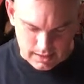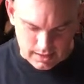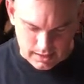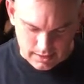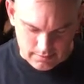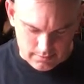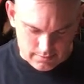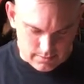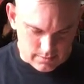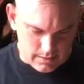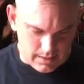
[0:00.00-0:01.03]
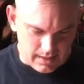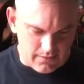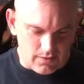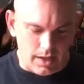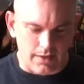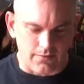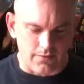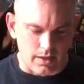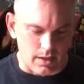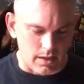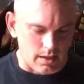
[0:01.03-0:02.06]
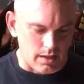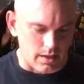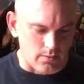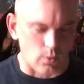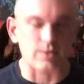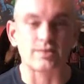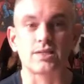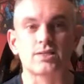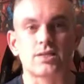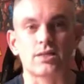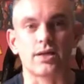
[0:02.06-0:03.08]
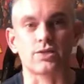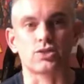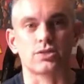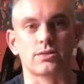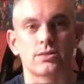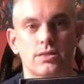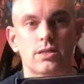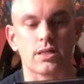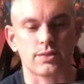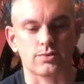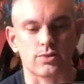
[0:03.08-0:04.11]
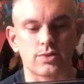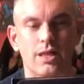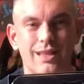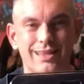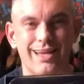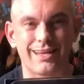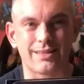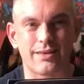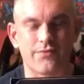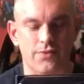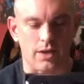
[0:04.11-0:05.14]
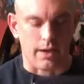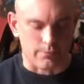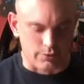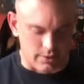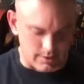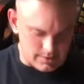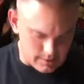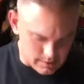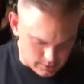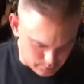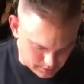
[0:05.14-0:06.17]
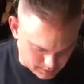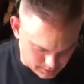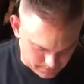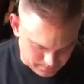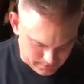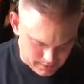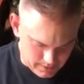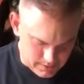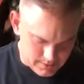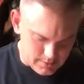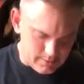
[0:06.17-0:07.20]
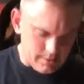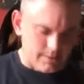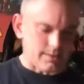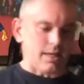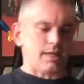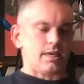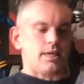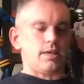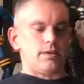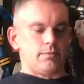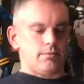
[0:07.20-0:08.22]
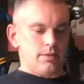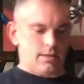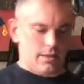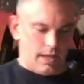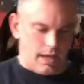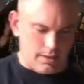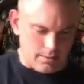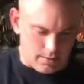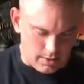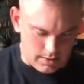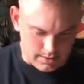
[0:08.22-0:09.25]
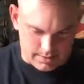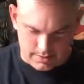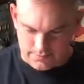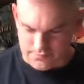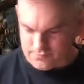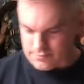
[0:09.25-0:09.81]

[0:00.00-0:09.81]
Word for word: um, to give a lot of uh, uh, 1-6 collector, collectors a lot of different options to display. So let's take him out of the box.